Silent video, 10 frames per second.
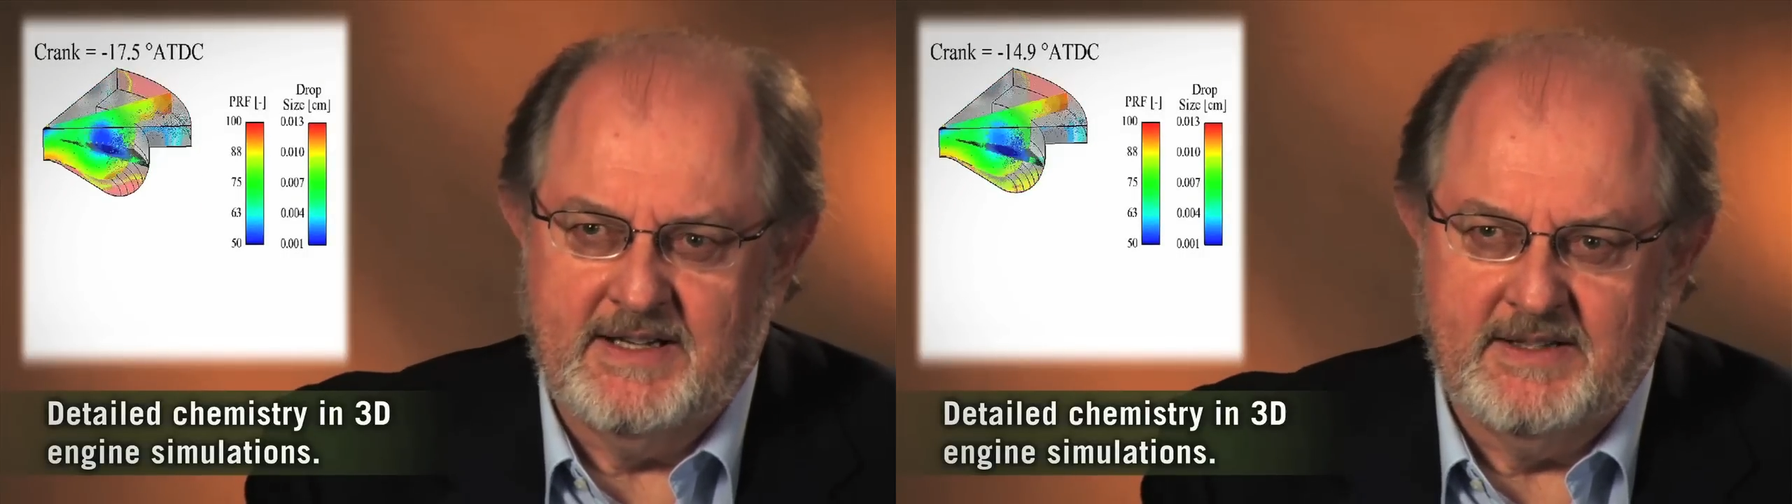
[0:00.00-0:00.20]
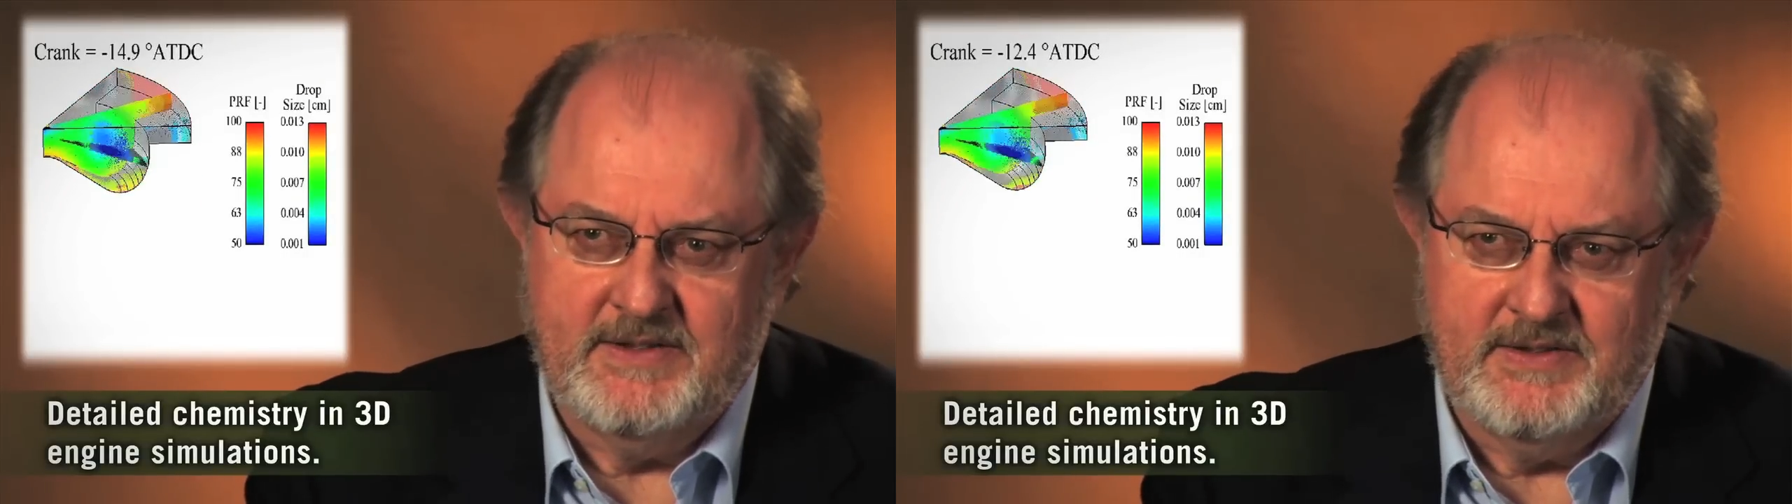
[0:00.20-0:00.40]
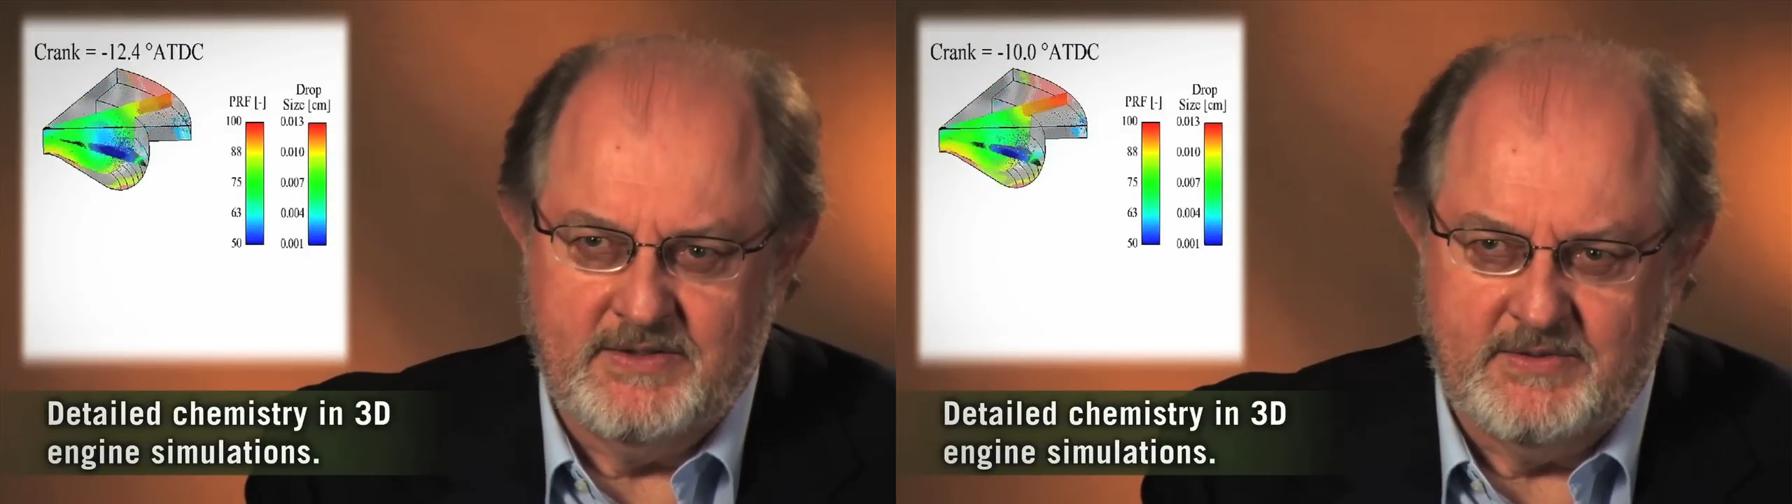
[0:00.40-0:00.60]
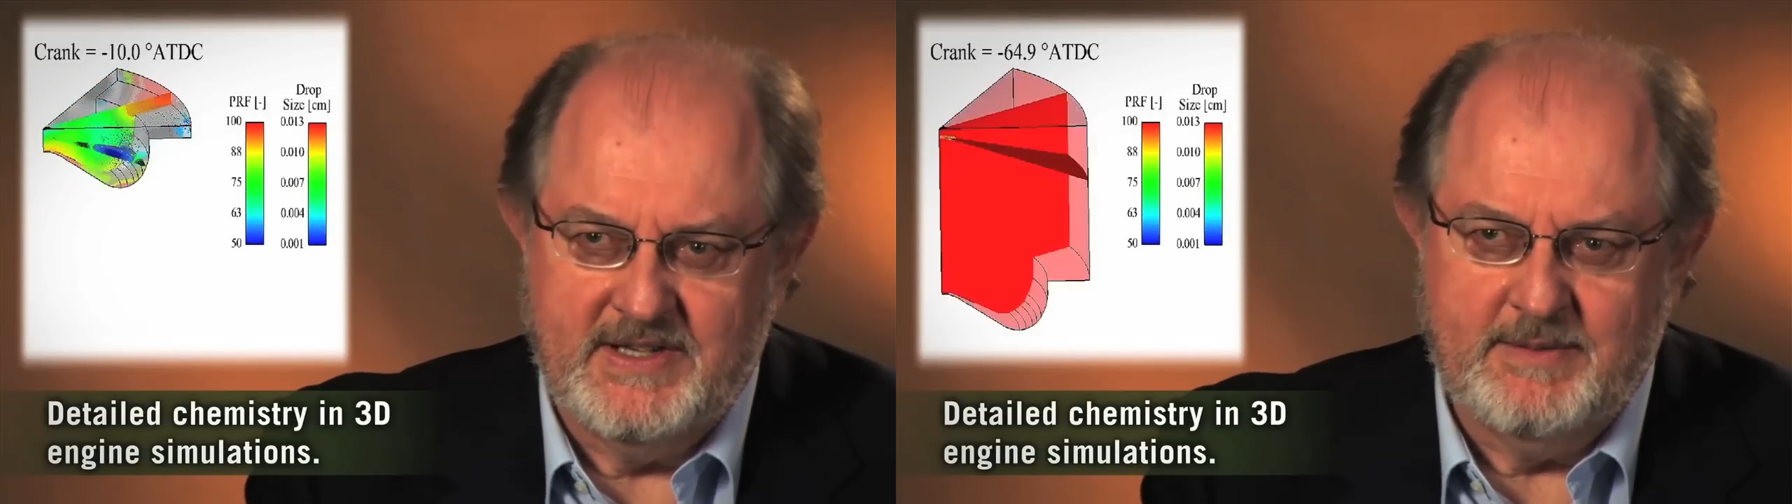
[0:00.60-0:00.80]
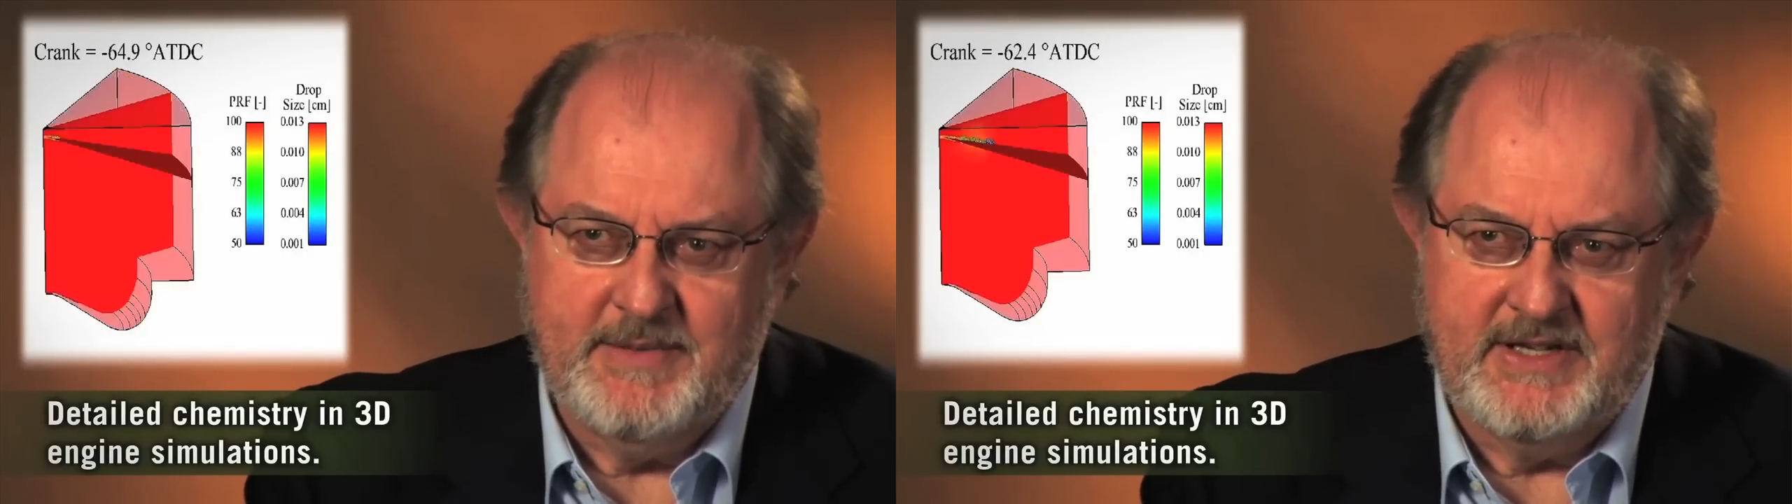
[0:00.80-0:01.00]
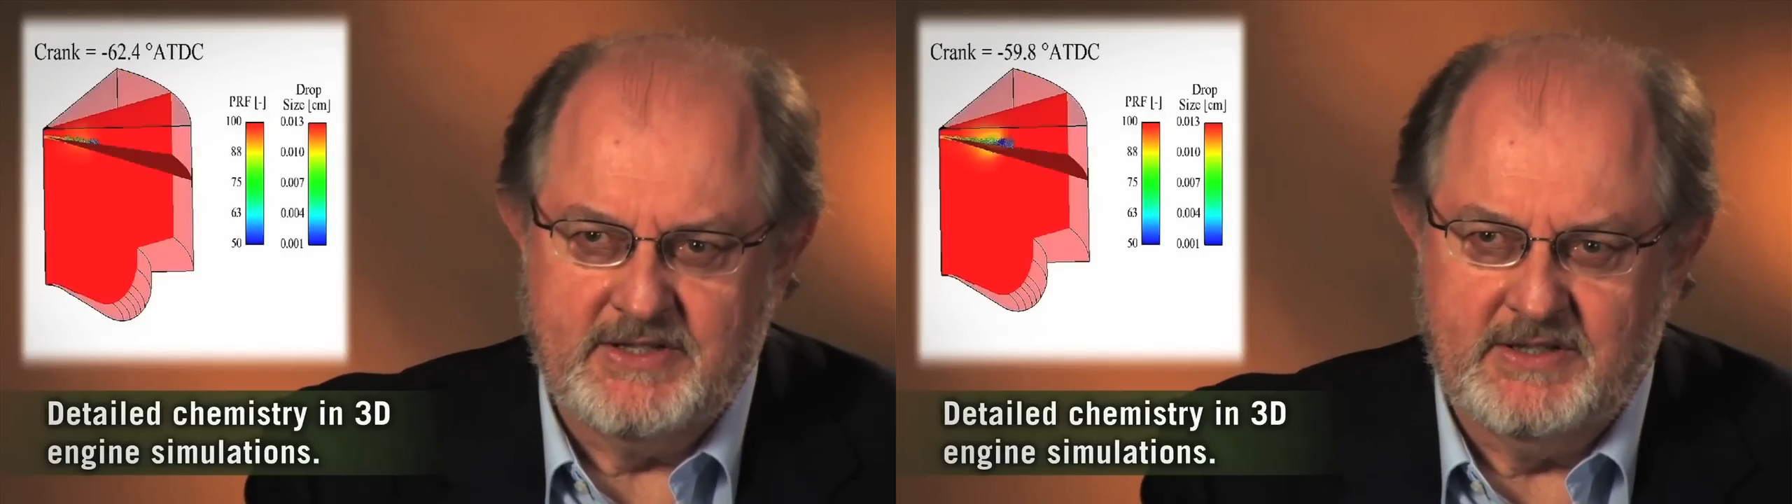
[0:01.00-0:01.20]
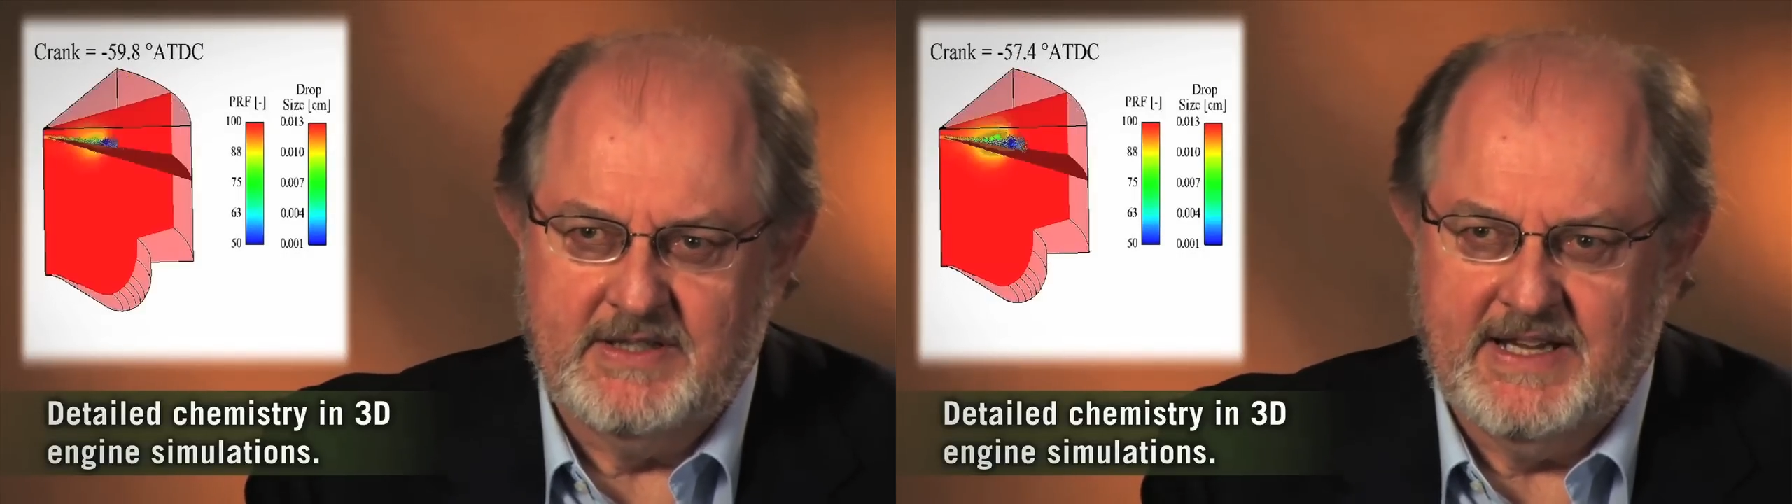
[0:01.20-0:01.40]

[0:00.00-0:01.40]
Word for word: into three-dimensional